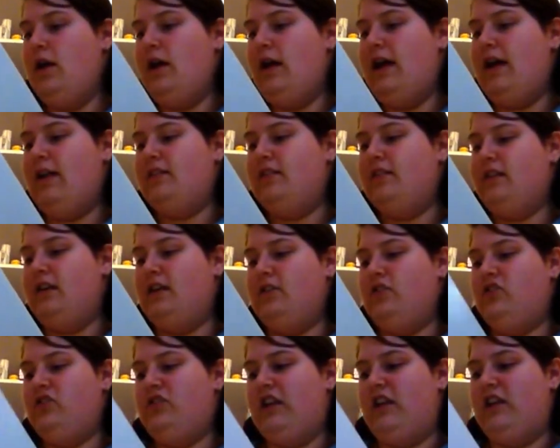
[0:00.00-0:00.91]
And
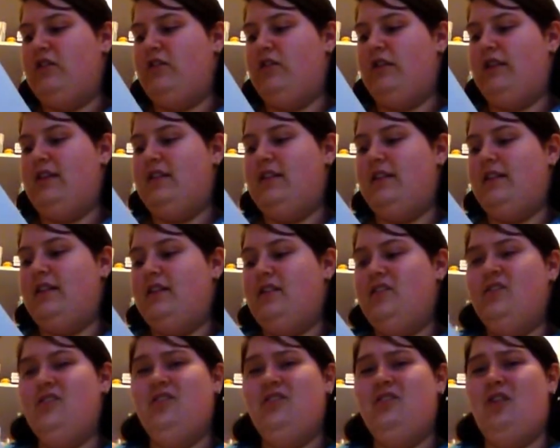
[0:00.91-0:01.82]
Sandra turns around and says,
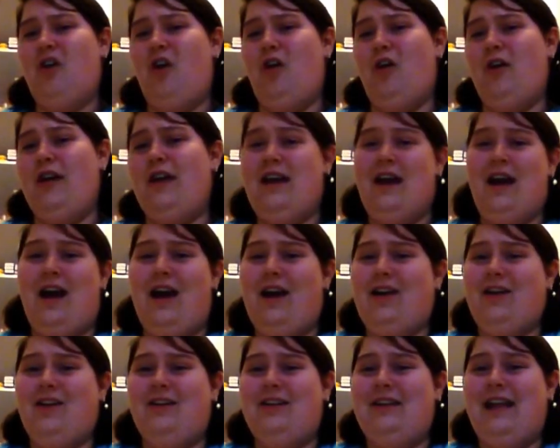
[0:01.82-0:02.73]
"Sorry, I
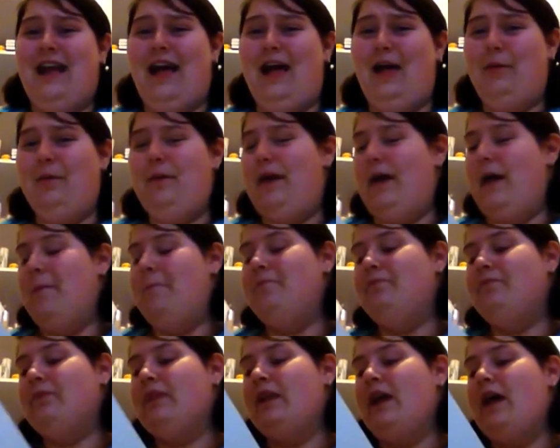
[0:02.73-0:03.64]
couldn't help it."
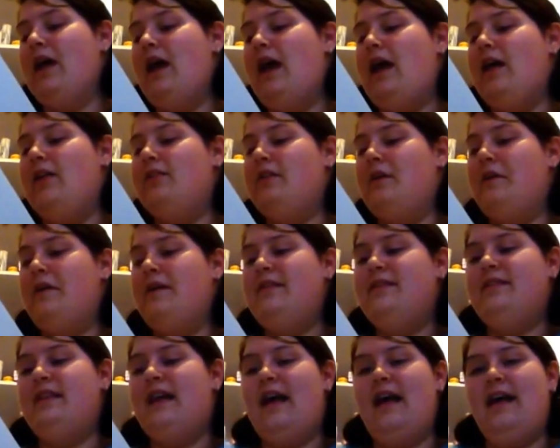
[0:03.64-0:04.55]
And so
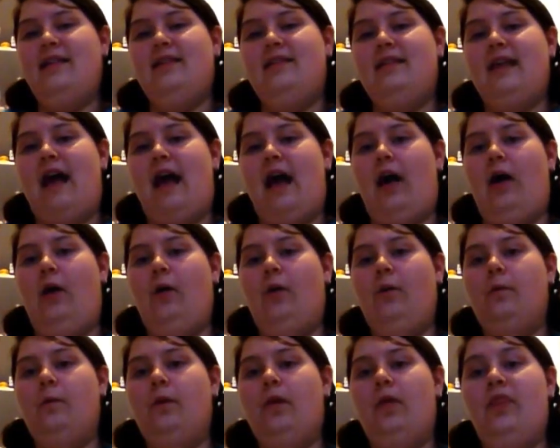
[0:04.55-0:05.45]
it turns out
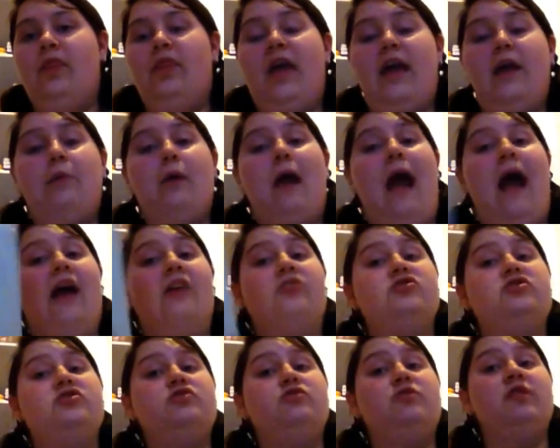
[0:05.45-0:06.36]
they were
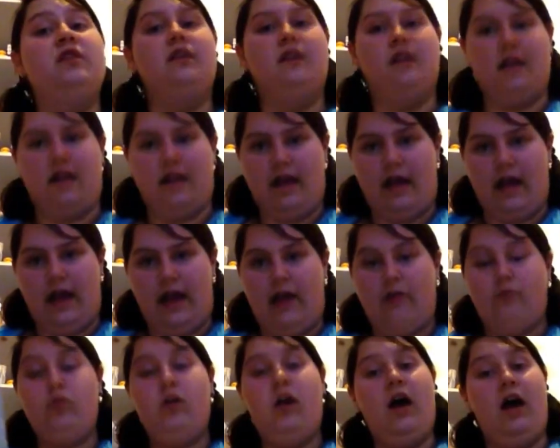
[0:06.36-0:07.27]
actually
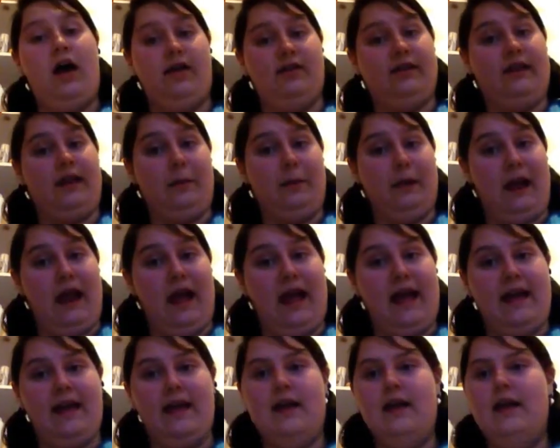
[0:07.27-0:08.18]
rehearsing a
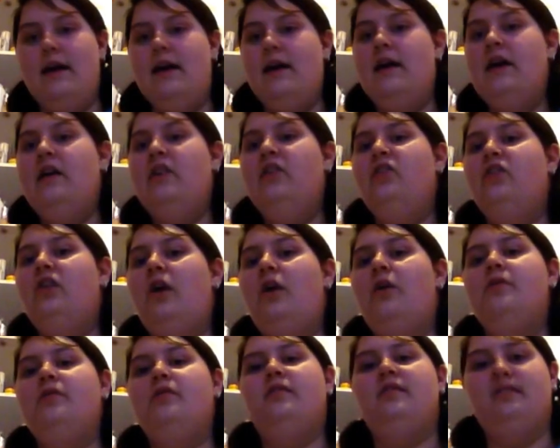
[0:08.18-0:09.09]
play. So
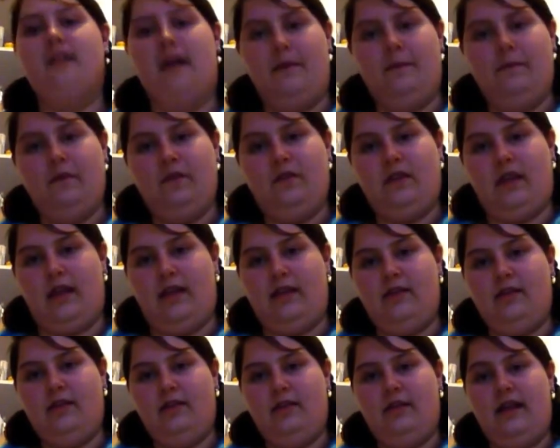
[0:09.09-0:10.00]
in some
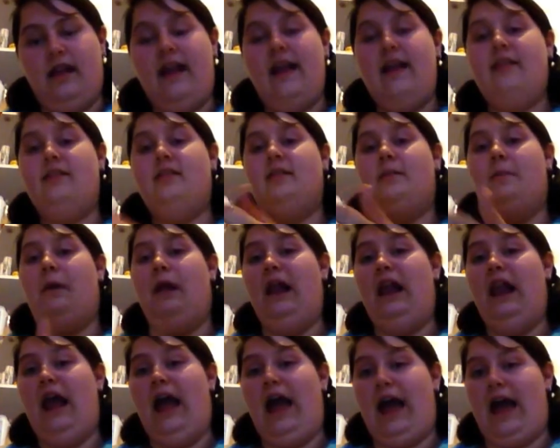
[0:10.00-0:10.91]
sense, it's a
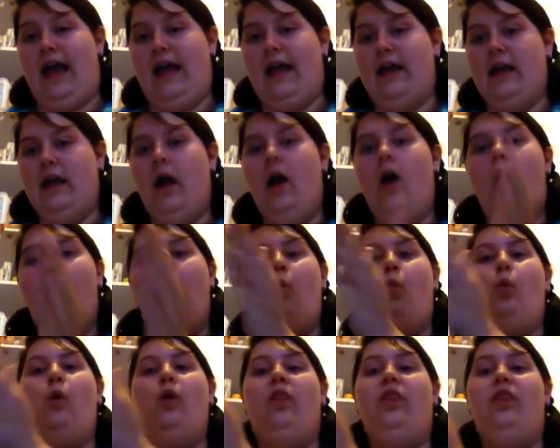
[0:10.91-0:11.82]
play
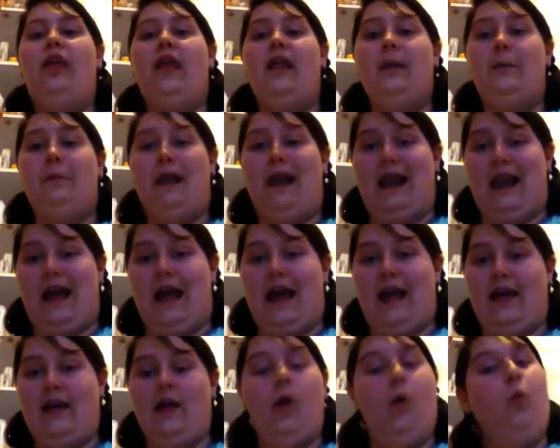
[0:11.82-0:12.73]
within a
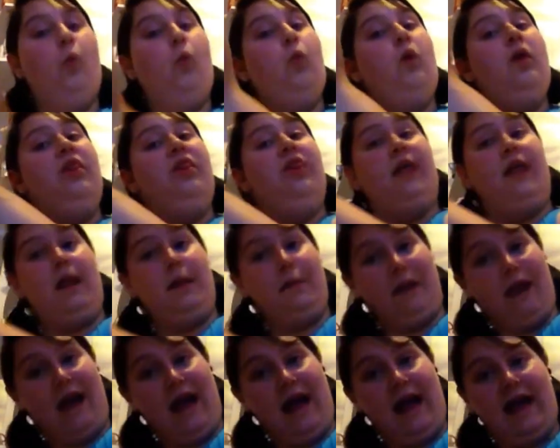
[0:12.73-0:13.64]
play within a
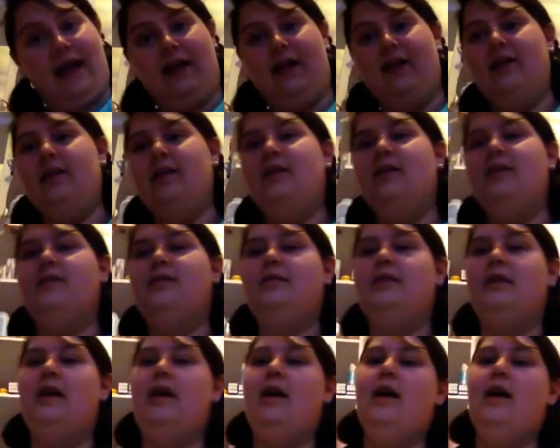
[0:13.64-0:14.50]
play, because